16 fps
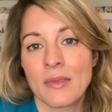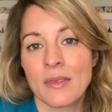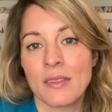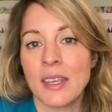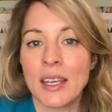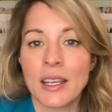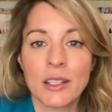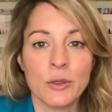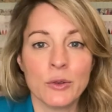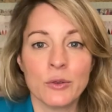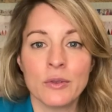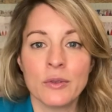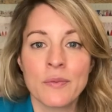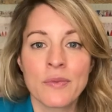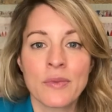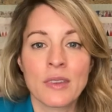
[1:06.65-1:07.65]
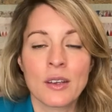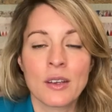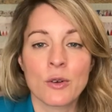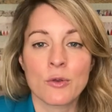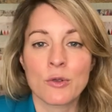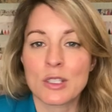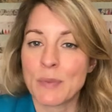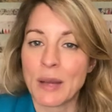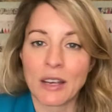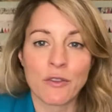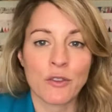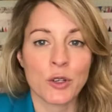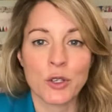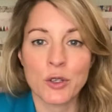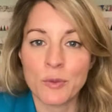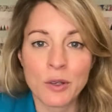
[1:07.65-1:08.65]
They include respect for
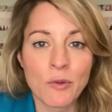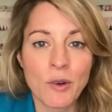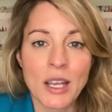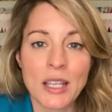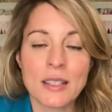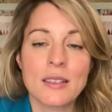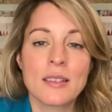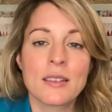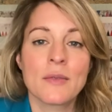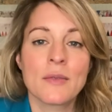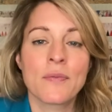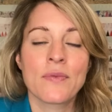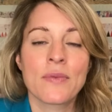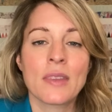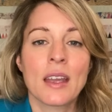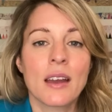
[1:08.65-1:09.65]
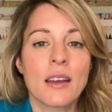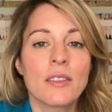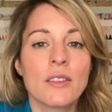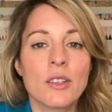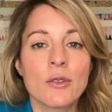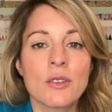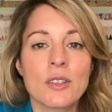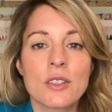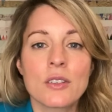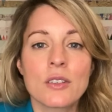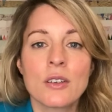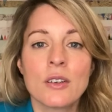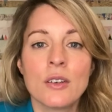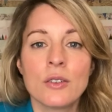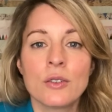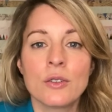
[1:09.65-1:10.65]
human rights, adherence
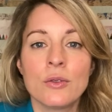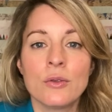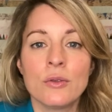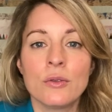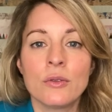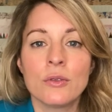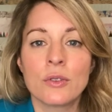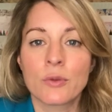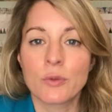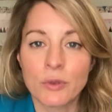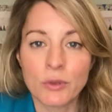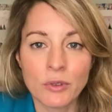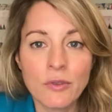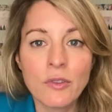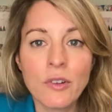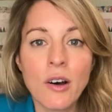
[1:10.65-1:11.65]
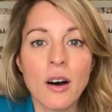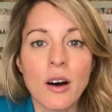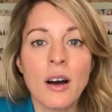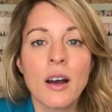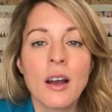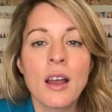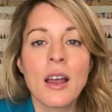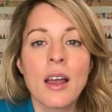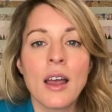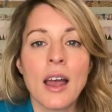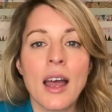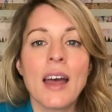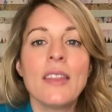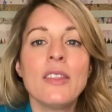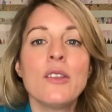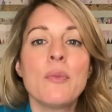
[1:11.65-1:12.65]
to the rule of law,
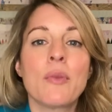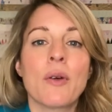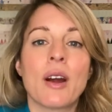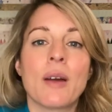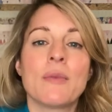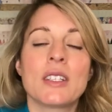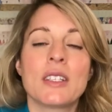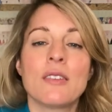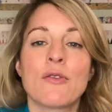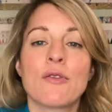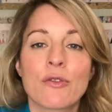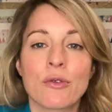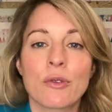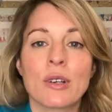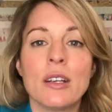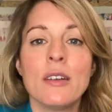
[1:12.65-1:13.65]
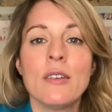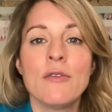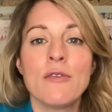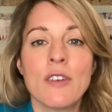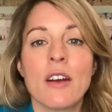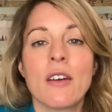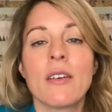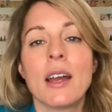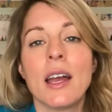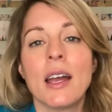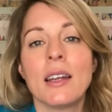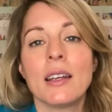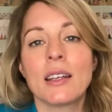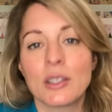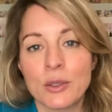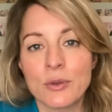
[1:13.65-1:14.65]
and the primacy of free, fair,
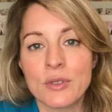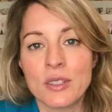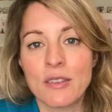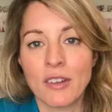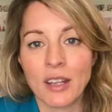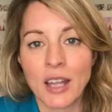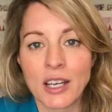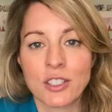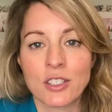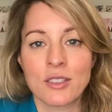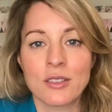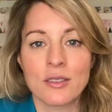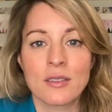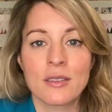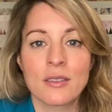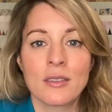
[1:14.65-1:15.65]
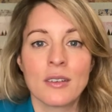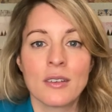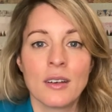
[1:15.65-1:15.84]
and inclusive elections.